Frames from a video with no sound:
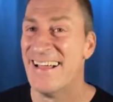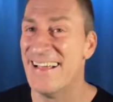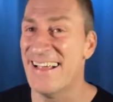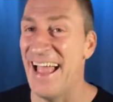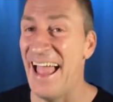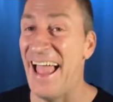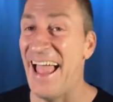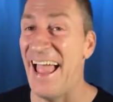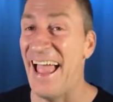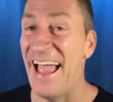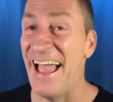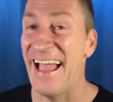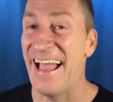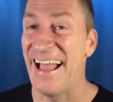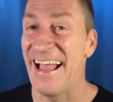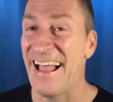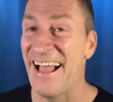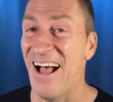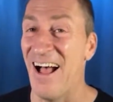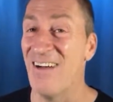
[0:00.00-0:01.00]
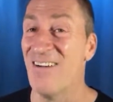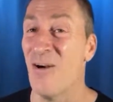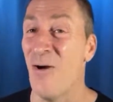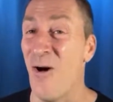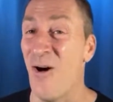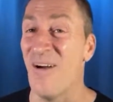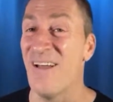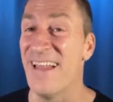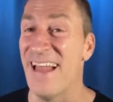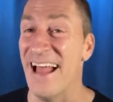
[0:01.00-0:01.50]
Yeah? All
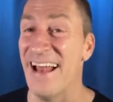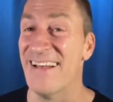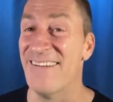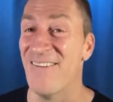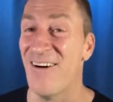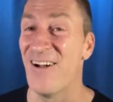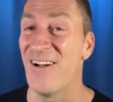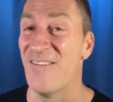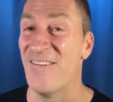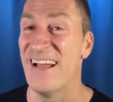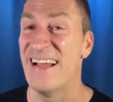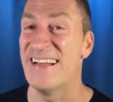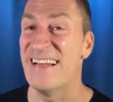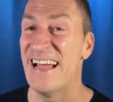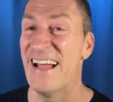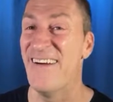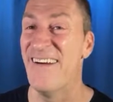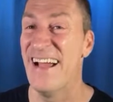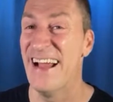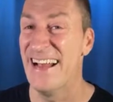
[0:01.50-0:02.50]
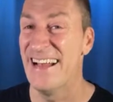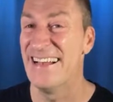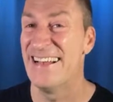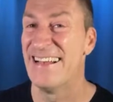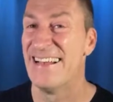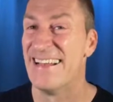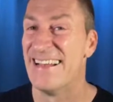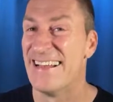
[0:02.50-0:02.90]
right then, what are we doing?